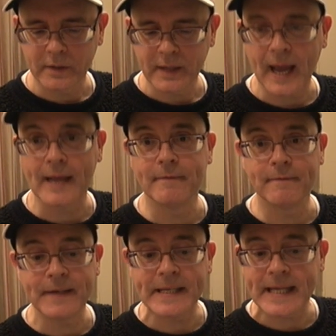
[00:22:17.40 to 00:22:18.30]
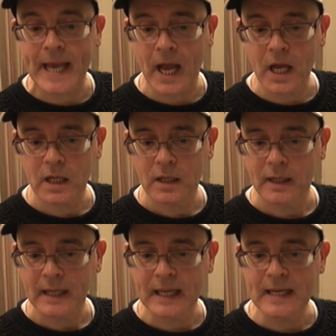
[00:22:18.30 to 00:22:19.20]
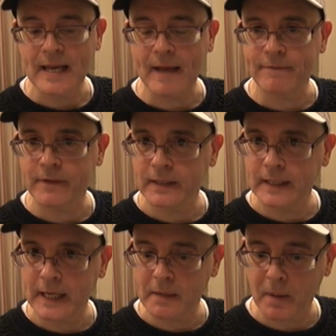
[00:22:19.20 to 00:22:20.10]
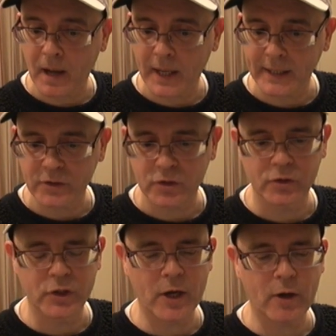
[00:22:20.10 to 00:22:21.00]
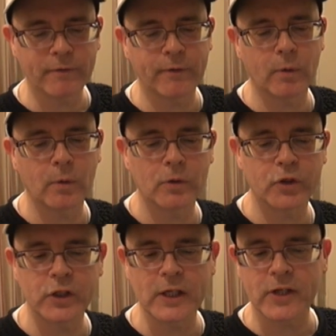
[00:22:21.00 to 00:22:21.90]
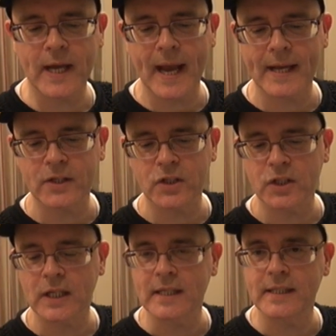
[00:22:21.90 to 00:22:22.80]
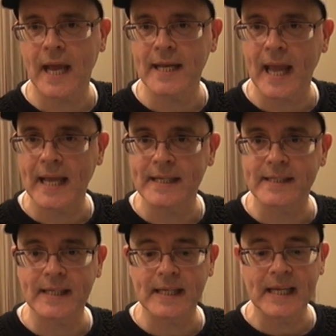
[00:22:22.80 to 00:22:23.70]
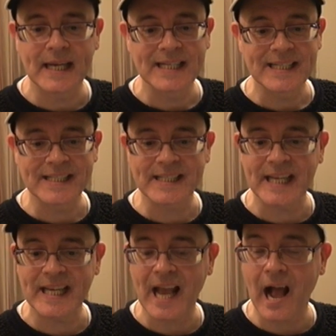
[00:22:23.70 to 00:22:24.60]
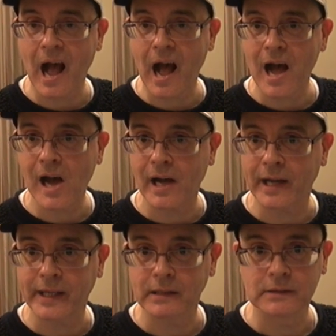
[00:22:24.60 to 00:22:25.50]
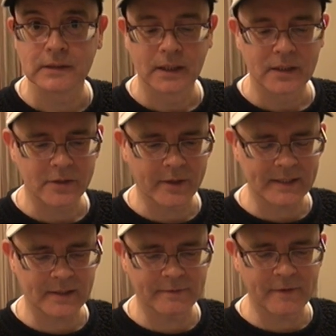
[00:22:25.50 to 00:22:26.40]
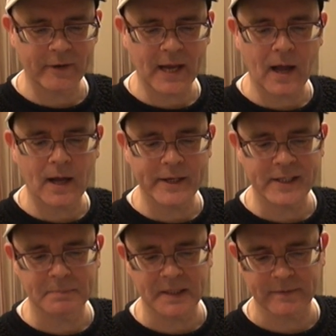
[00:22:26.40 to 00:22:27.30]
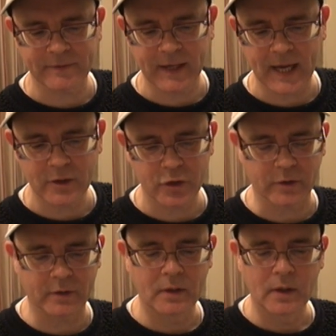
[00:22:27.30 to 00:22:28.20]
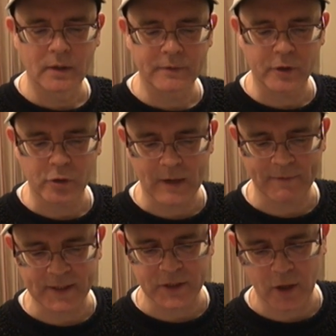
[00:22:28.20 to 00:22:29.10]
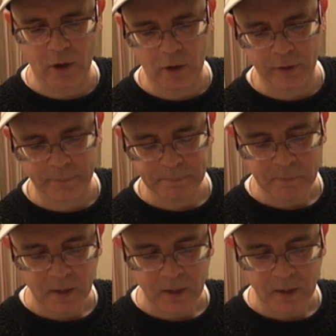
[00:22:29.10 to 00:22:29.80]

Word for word: an NVIDIA eleven gigabytes GeForce G T X ten eighty Ti. So that's a very high specification for a graphics card.